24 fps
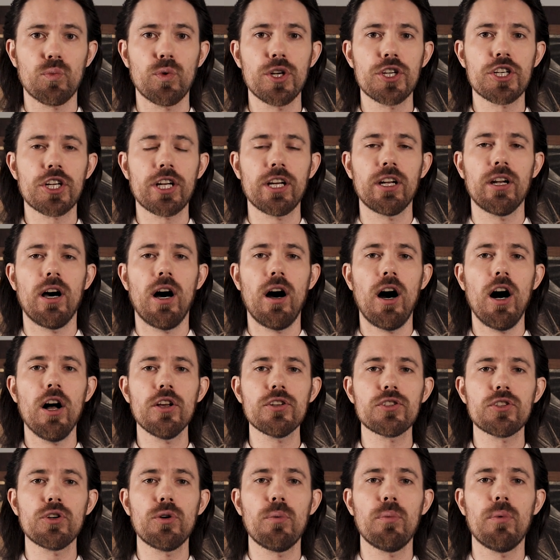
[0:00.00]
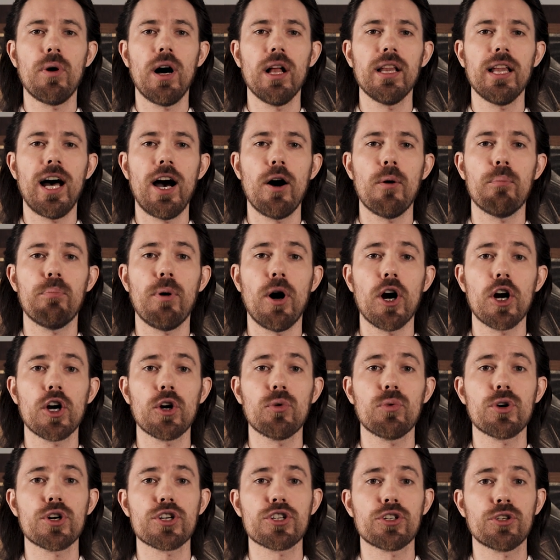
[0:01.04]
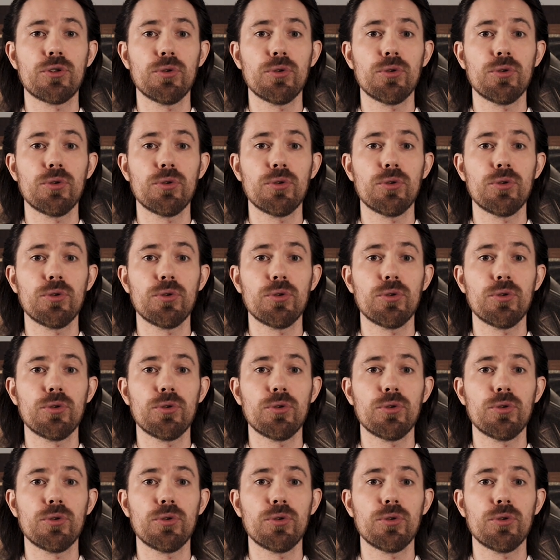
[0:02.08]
which can also allow borrowers